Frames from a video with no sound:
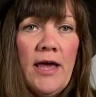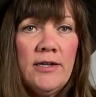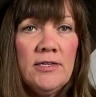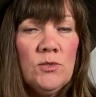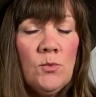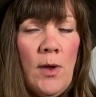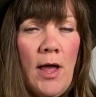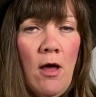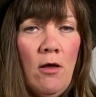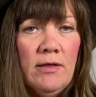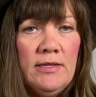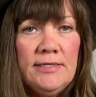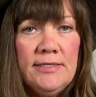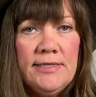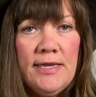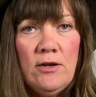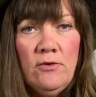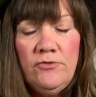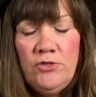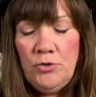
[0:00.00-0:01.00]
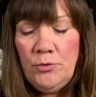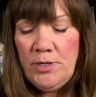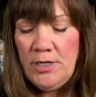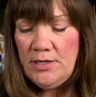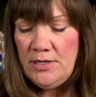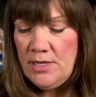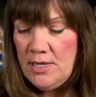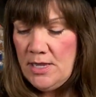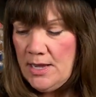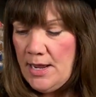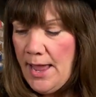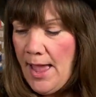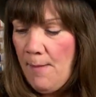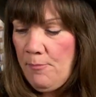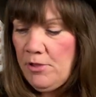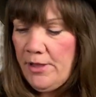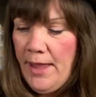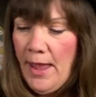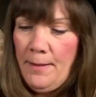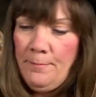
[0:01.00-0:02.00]
as well instead of doing the
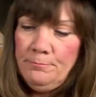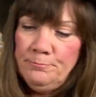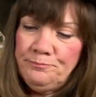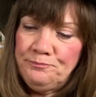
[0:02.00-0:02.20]
applique.